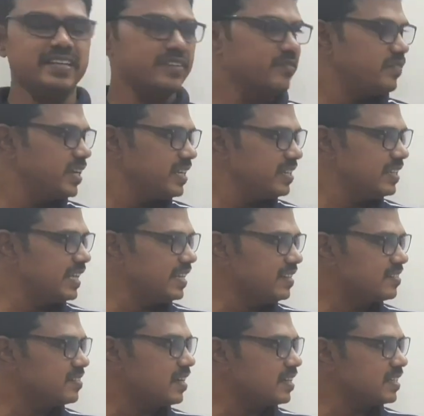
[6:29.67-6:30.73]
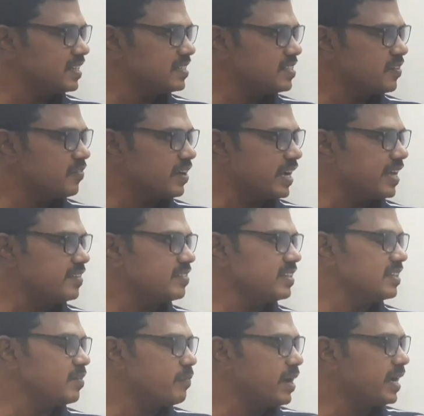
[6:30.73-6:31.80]
When there is shortage of cash in
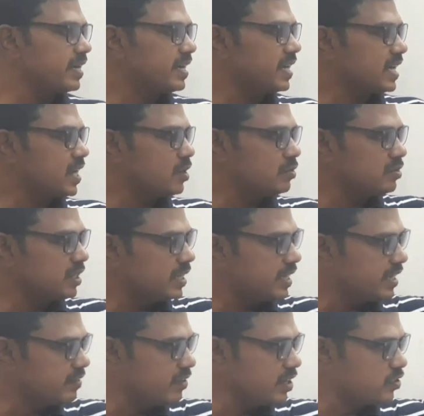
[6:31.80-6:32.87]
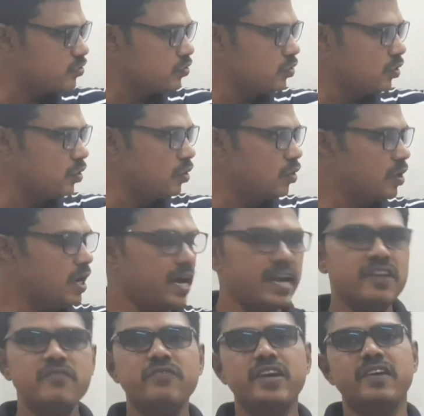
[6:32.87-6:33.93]
the bank account, it will show
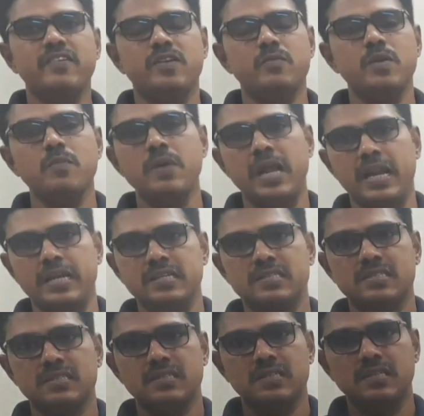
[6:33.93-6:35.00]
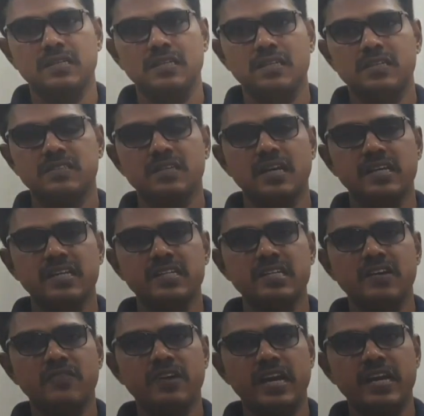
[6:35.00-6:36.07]
unfavorable balance. Shortage
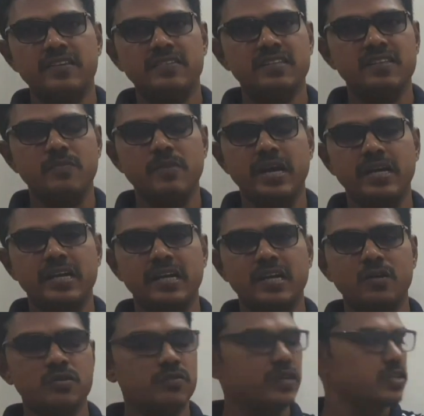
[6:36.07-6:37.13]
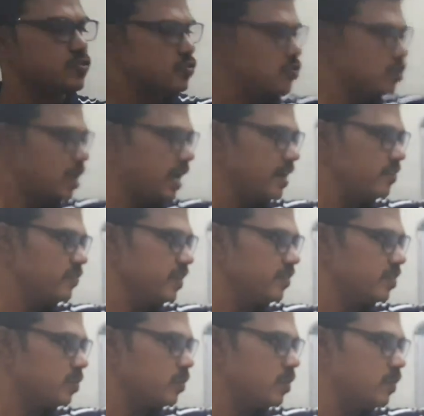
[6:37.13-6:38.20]
of cash in the bank account will show
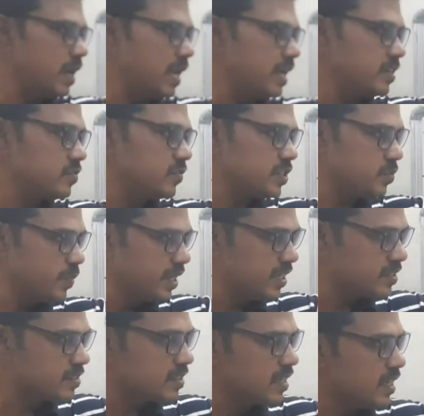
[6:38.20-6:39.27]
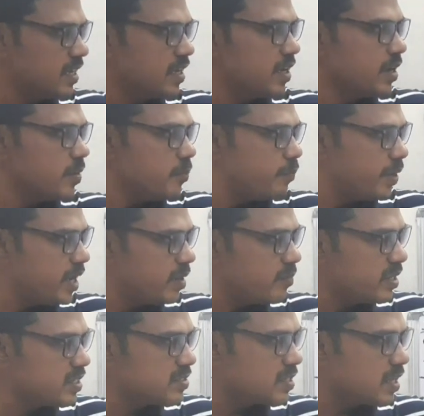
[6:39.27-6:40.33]
unfavorable balance, which means payments